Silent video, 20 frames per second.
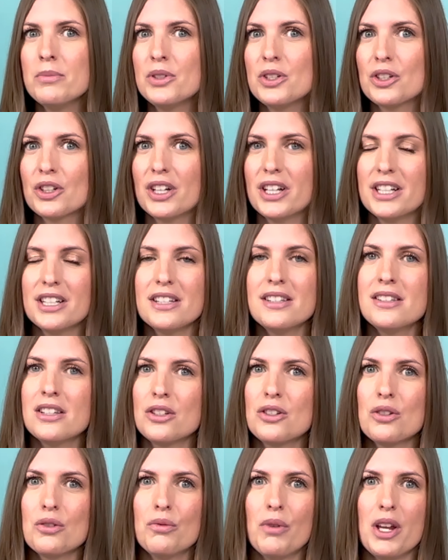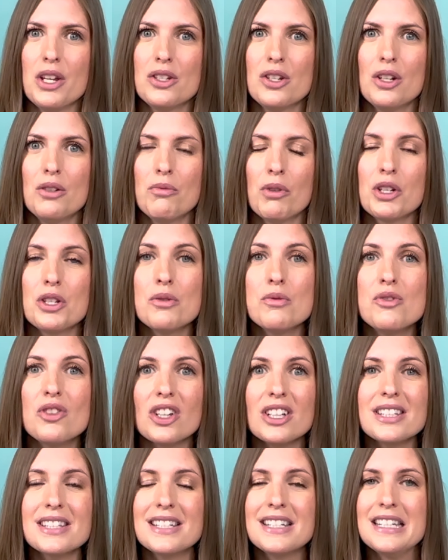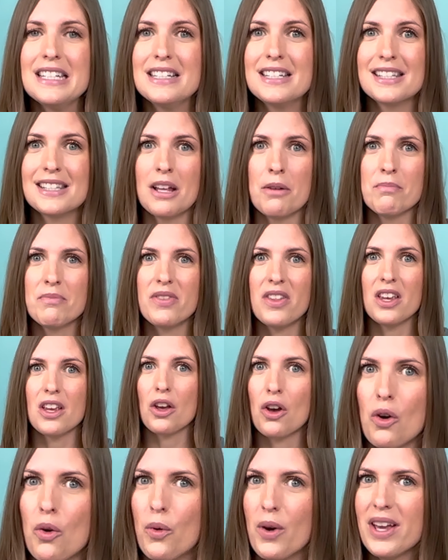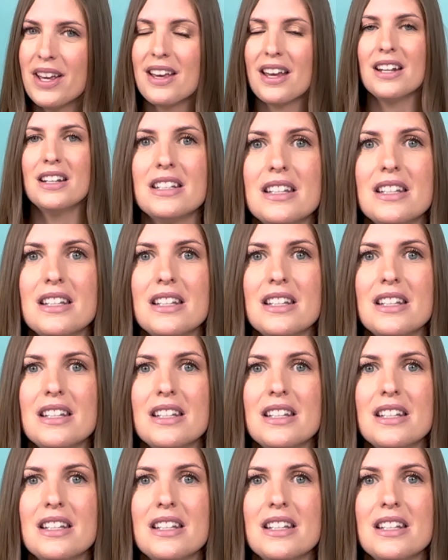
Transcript: you're in a situation where you just need something quick and